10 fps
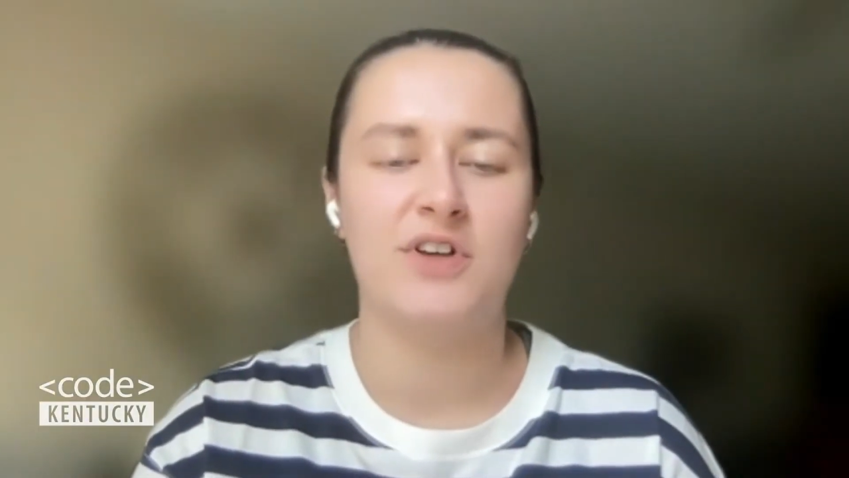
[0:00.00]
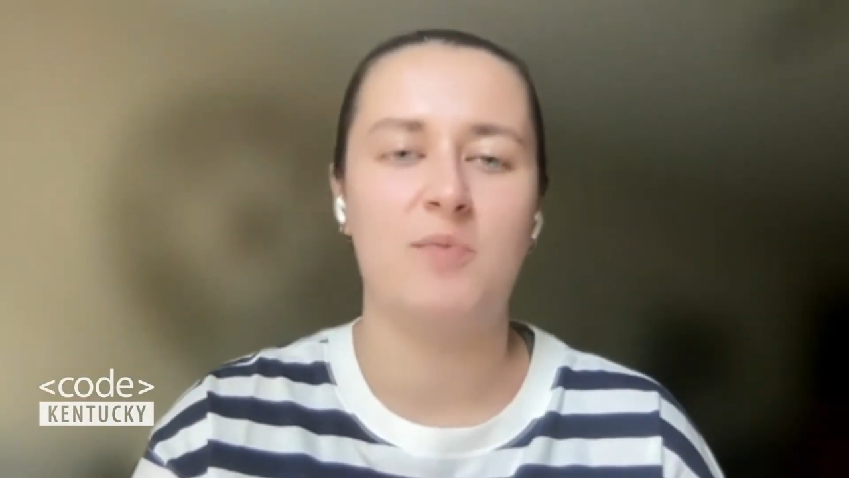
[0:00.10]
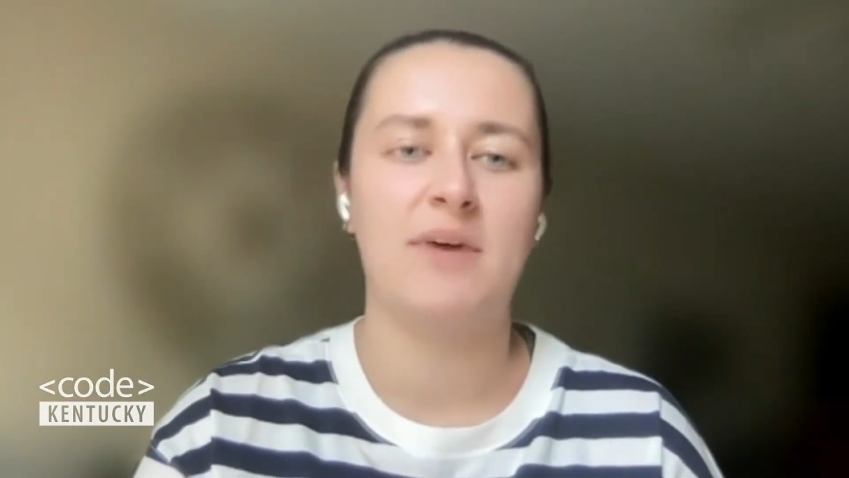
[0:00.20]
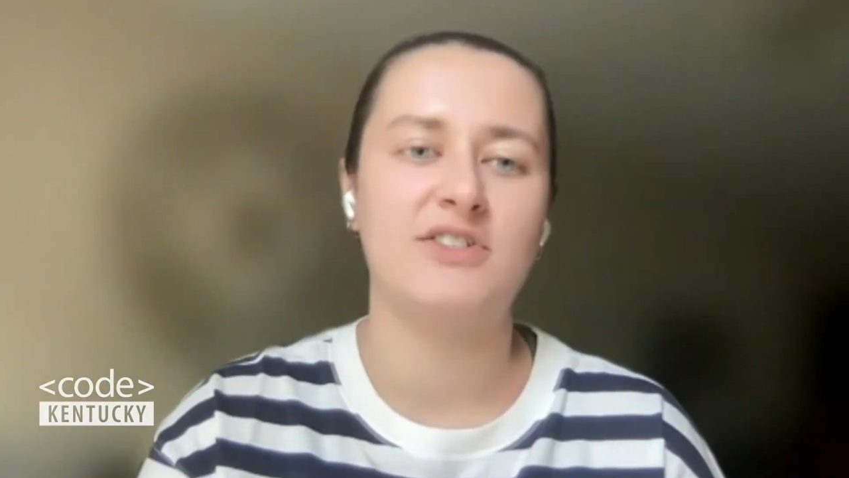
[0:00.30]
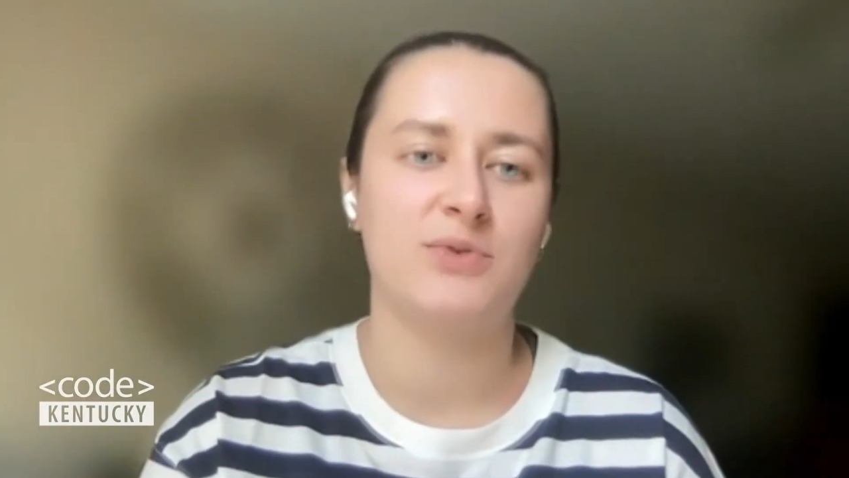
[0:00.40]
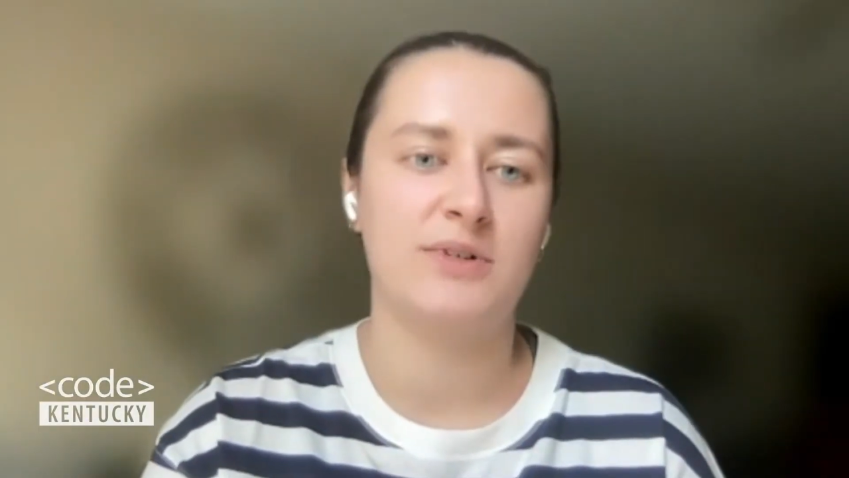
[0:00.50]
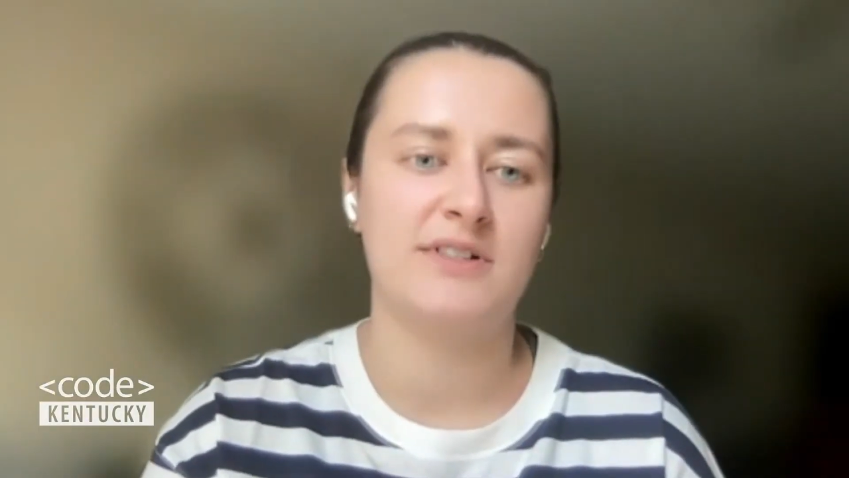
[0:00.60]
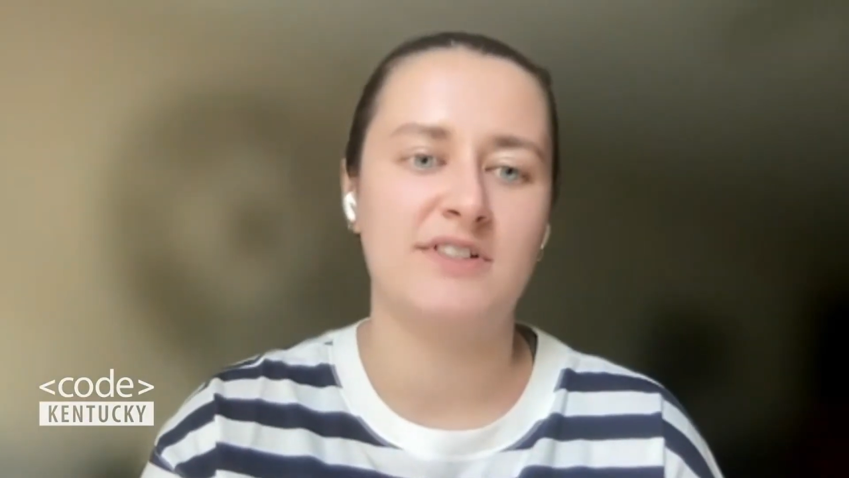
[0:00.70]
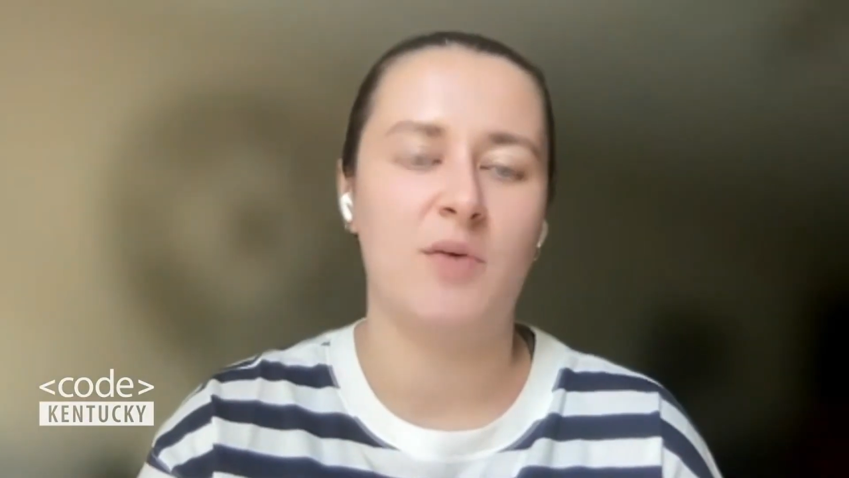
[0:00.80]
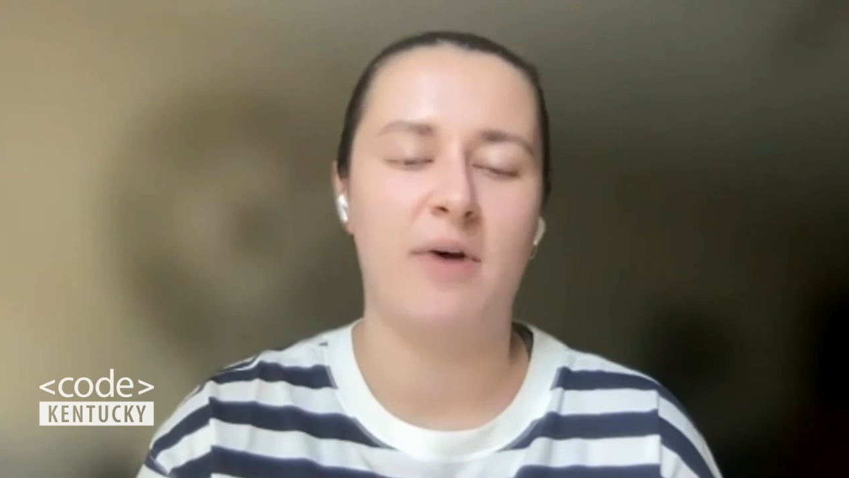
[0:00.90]
our
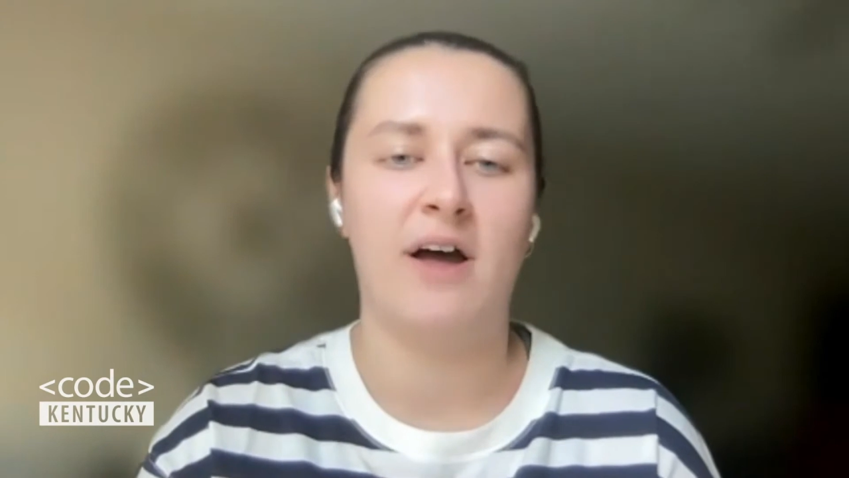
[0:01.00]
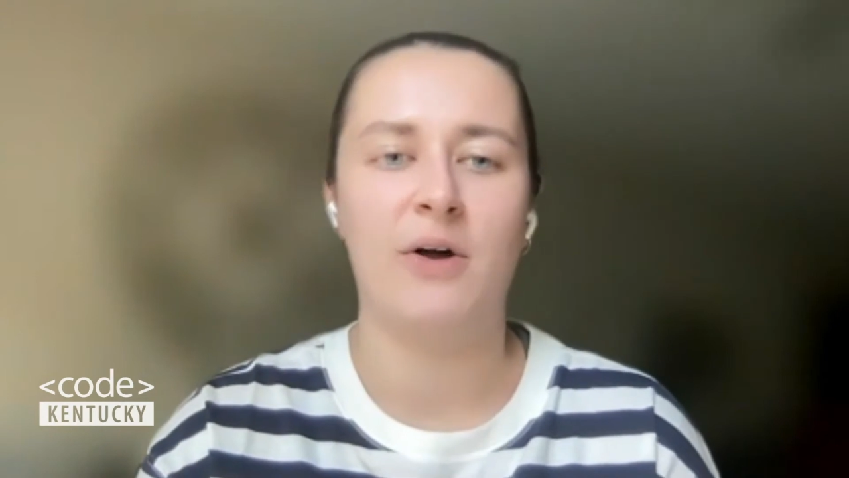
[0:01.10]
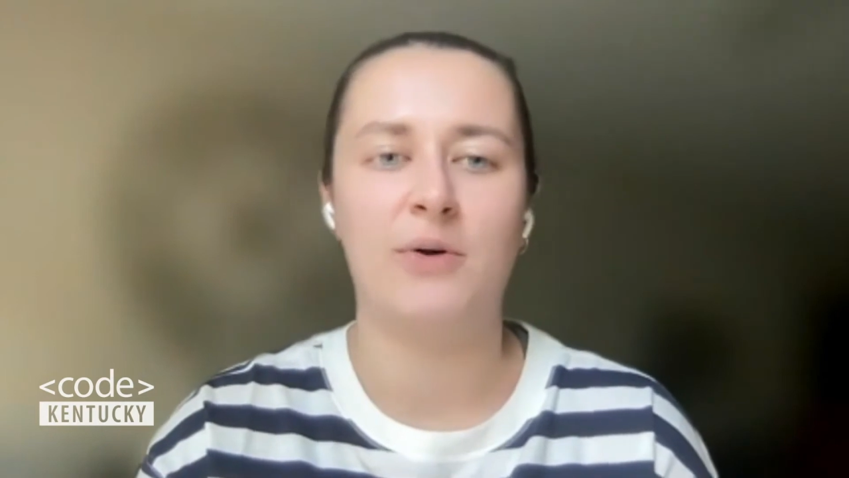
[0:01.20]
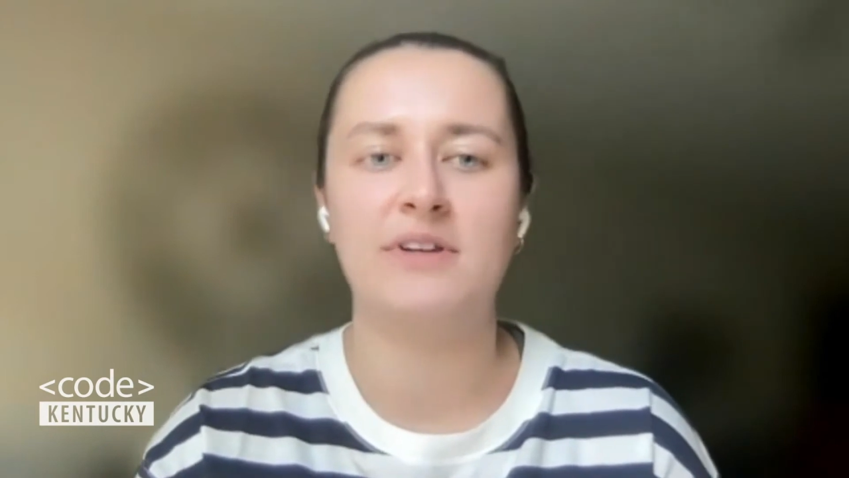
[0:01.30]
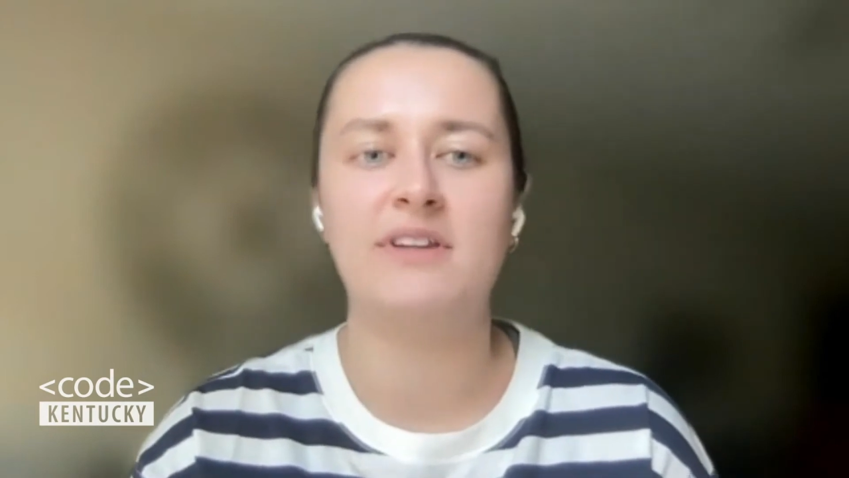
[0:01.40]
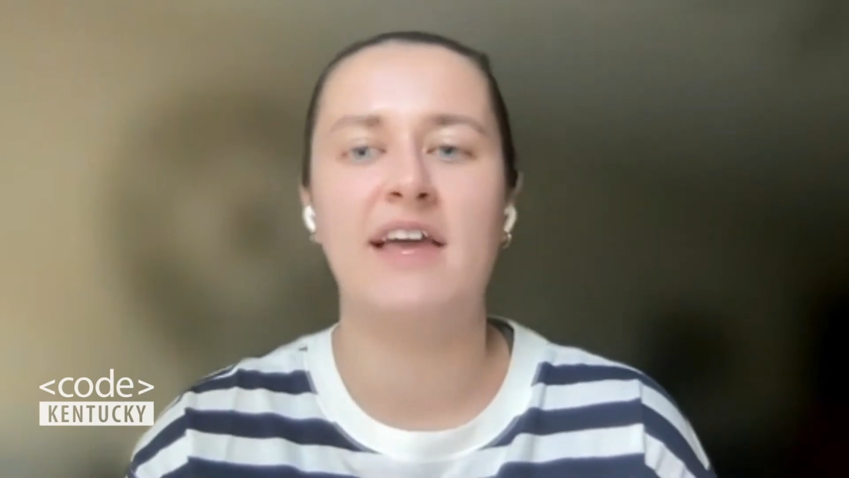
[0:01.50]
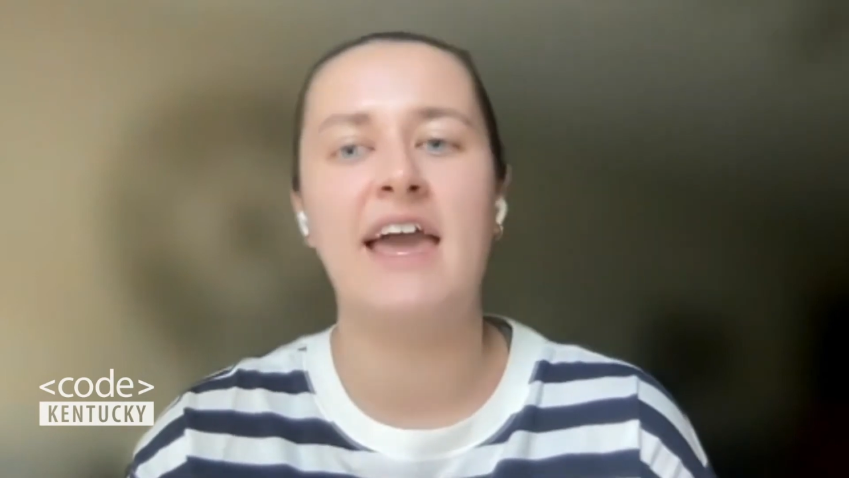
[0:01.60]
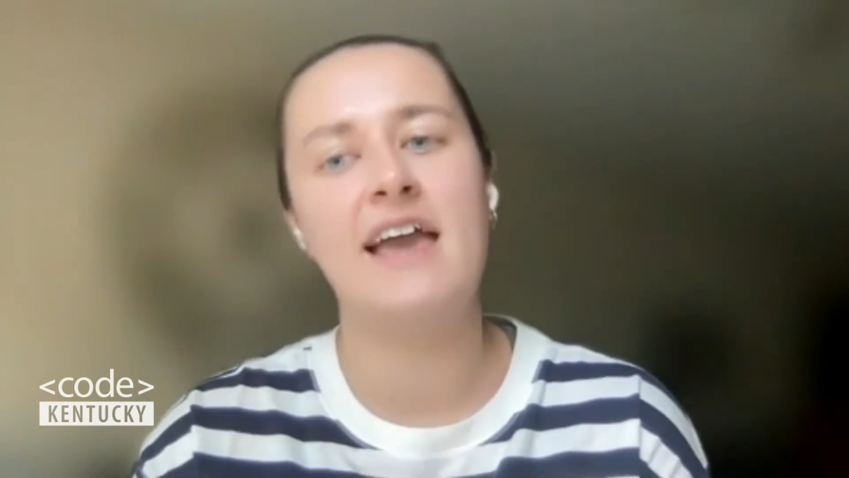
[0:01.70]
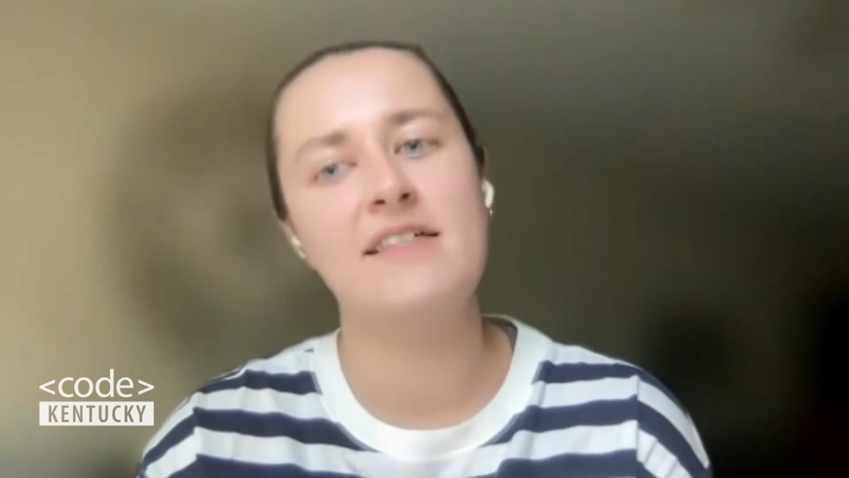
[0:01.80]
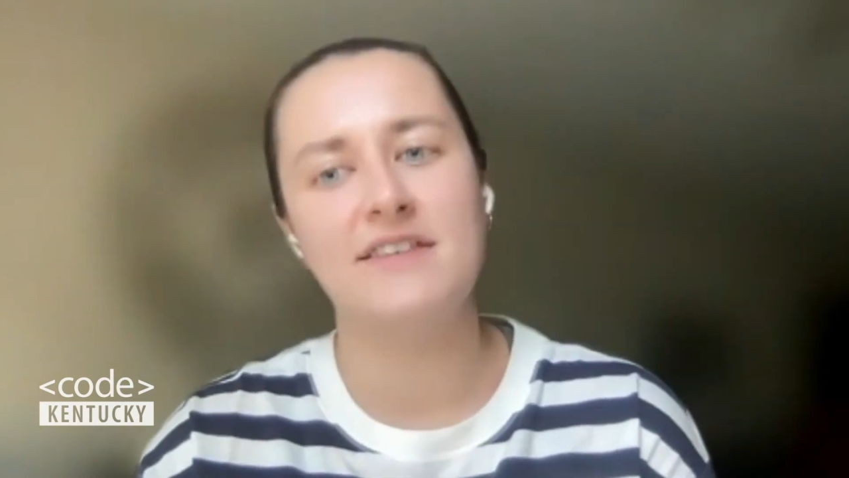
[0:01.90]
mentors about A,